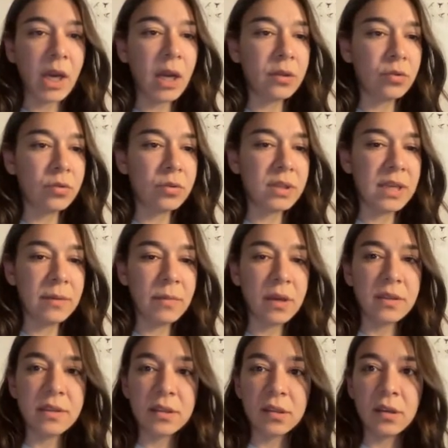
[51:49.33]
Can't you see my
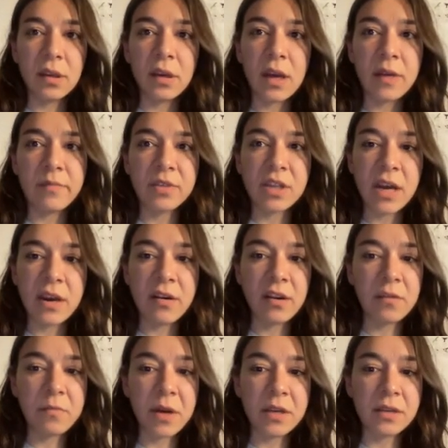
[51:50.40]
screen? I'm
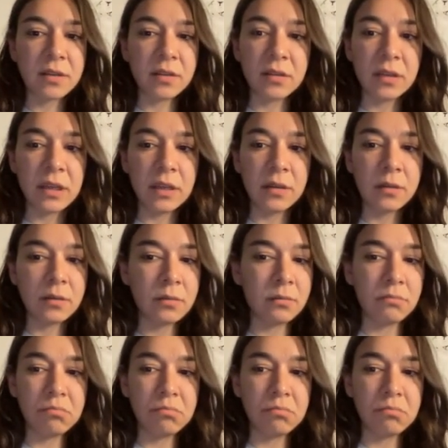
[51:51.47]
sharing my screen.